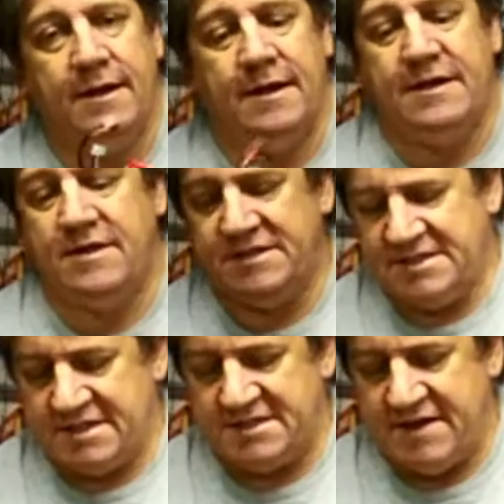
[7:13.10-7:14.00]
Now this
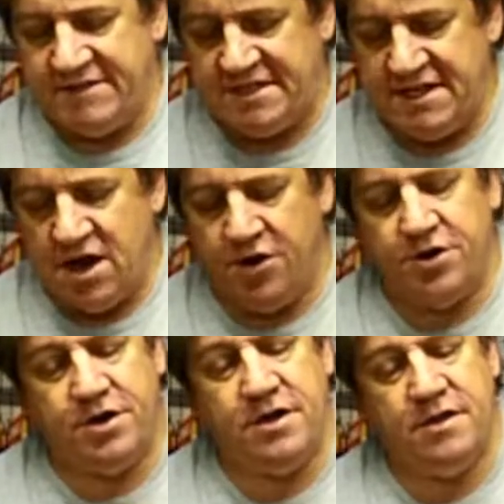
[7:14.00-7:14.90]
is a
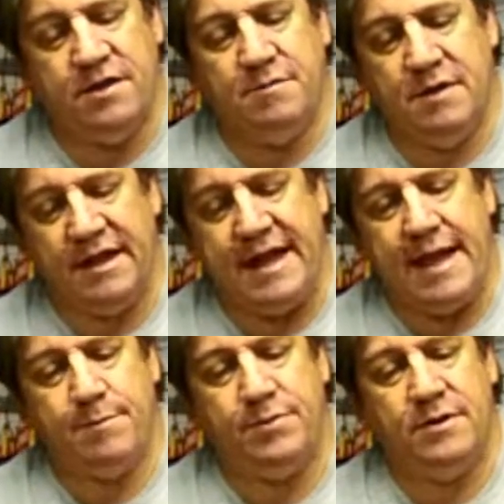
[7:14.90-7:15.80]
1700
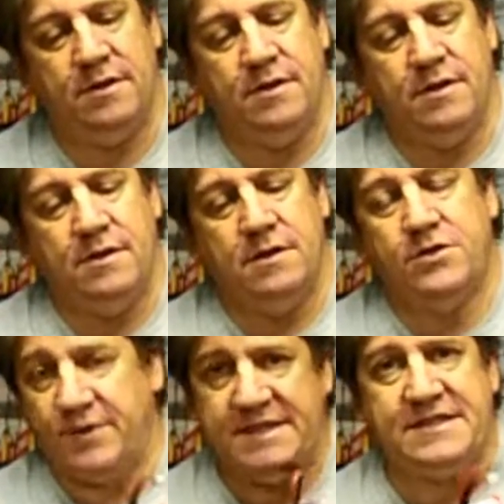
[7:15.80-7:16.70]
milliamp
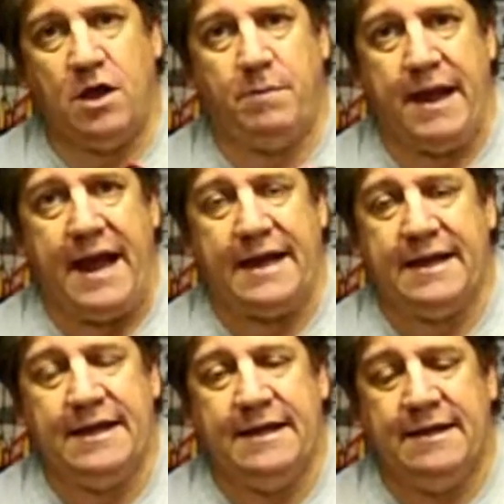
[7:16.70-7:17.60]
3-cell pack.
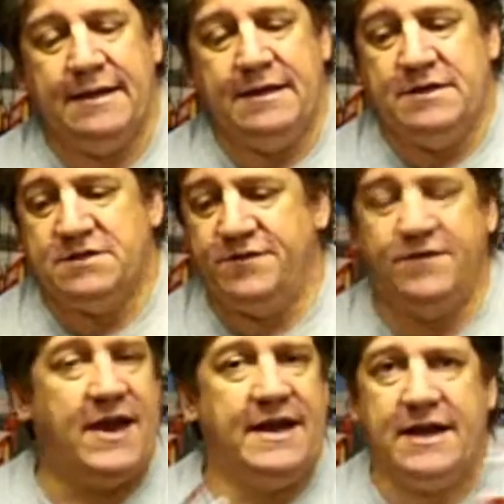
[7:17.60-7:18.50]
So if
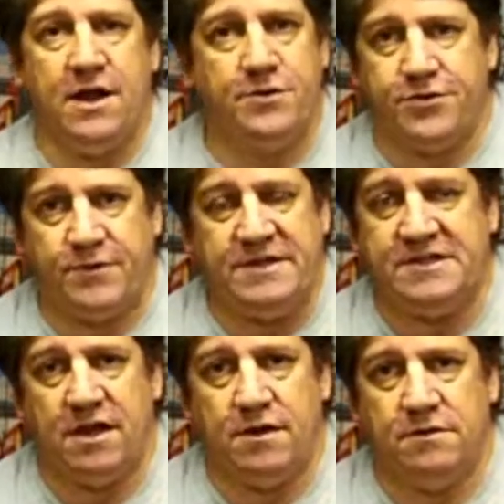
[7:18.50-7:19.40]
you've got any other
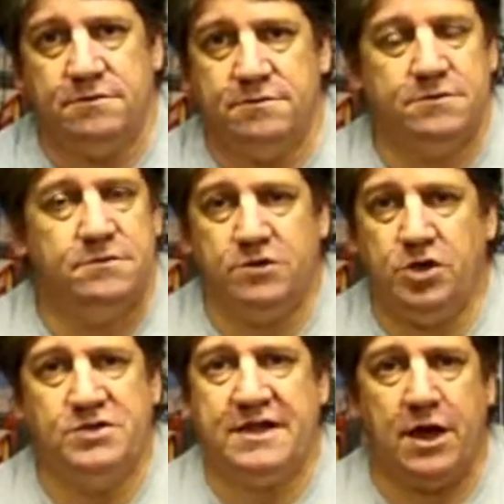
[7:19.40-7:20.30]
3-cell
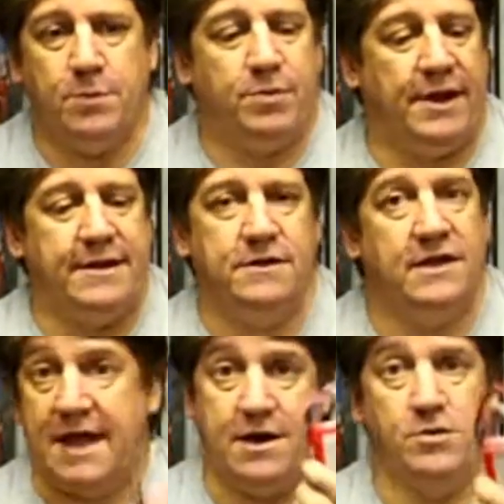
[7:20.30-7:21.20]
using airplane, you
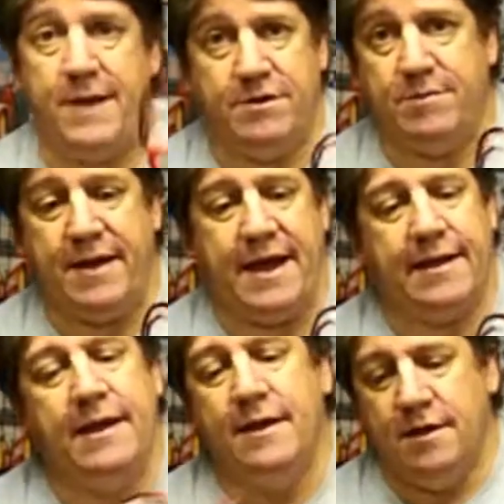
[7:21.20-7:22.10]
got another battery pack.
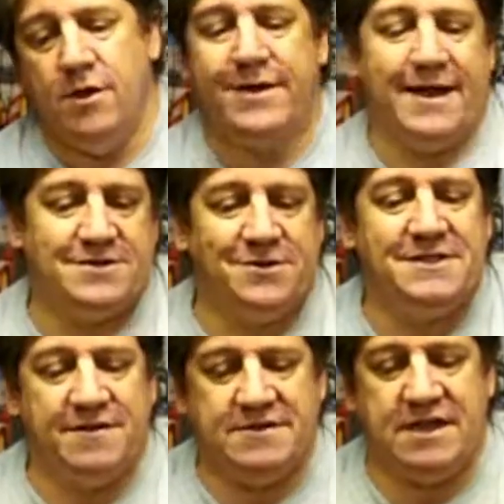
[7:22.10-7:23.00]
Okay, it's only
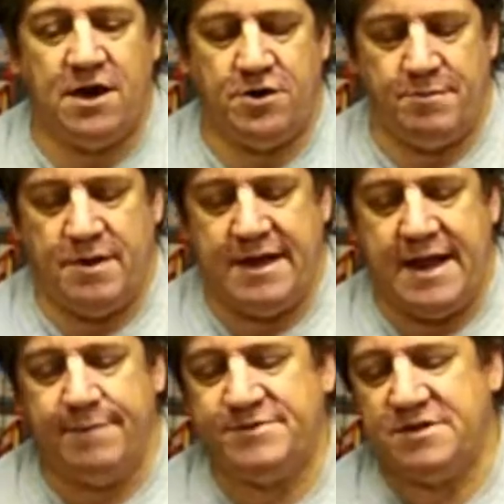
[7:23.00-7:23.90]
1700
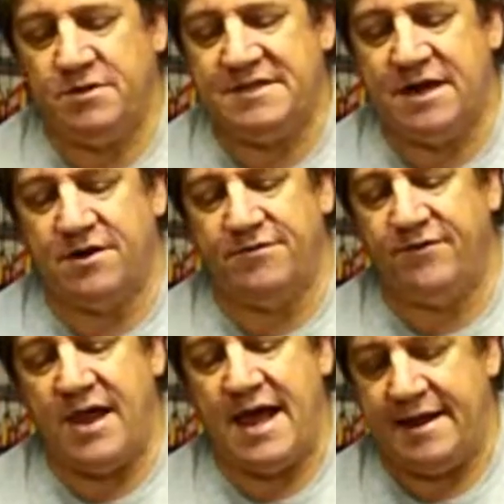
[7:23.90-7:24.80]
milliamps, so it's not going to
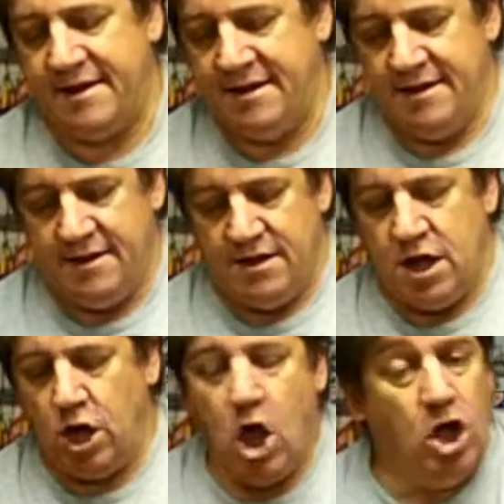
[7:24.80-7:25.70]
fly
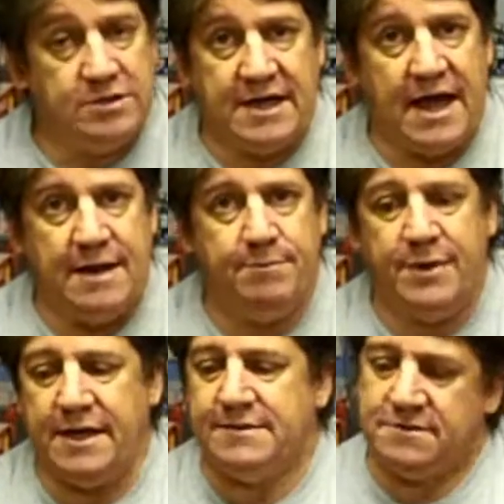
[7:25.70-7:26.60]
a long time,
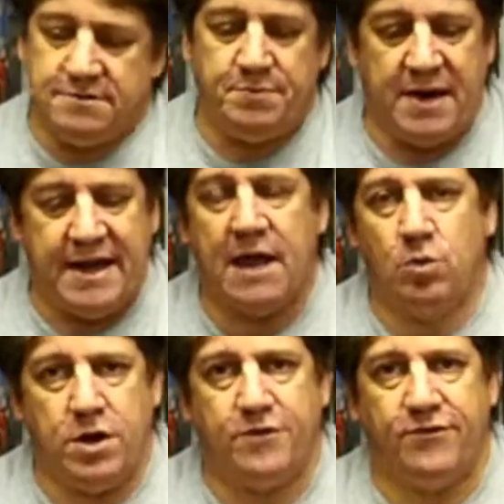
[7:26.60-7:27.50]
but depending on
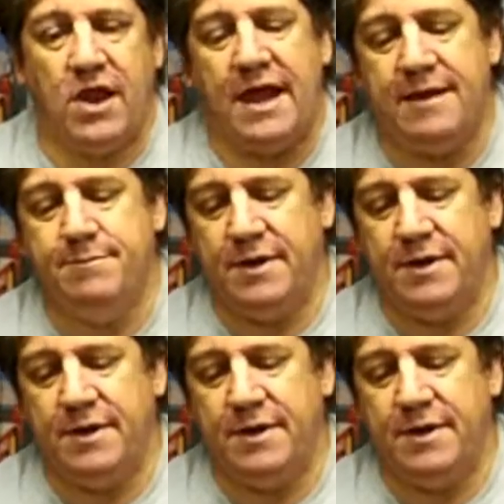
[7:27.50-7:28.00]
what you're flying.